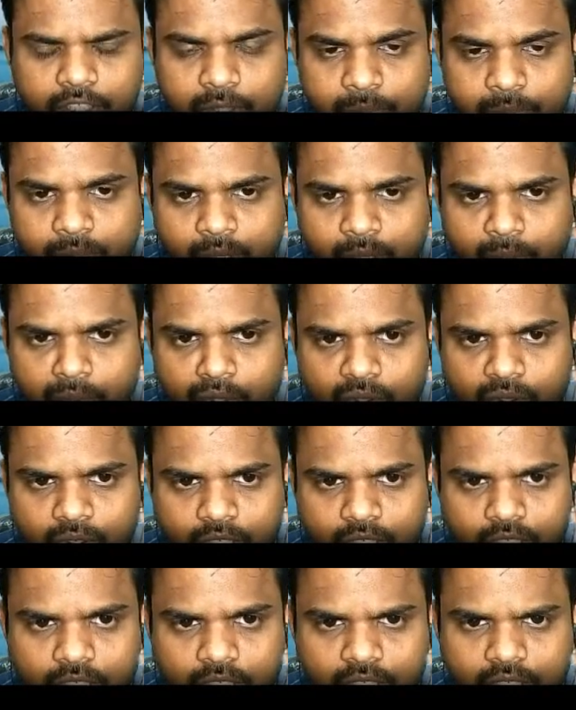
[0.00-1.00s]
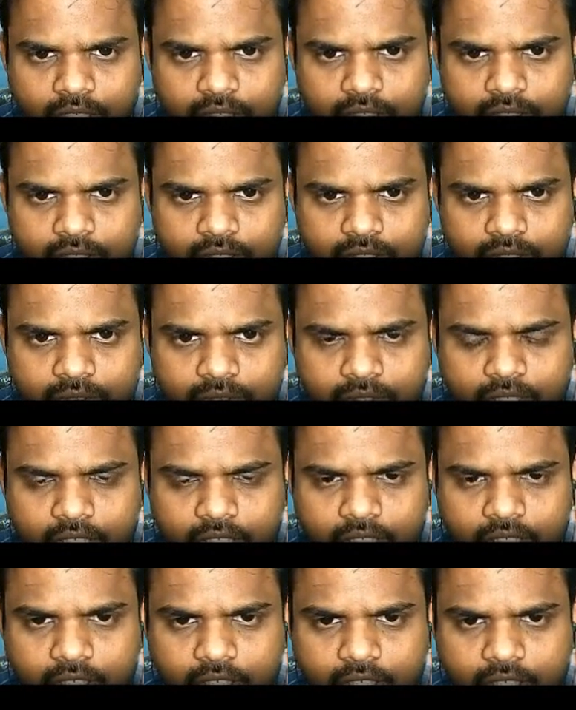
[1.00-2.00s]
is per mole only, so we
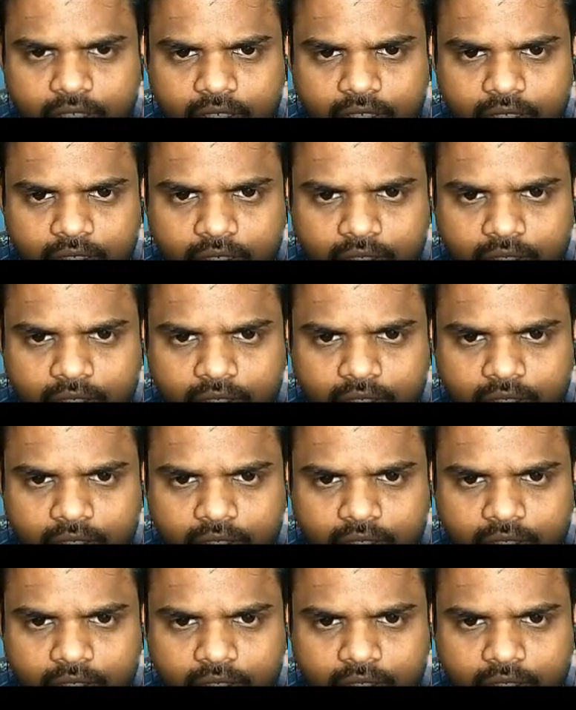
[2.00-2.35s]
can take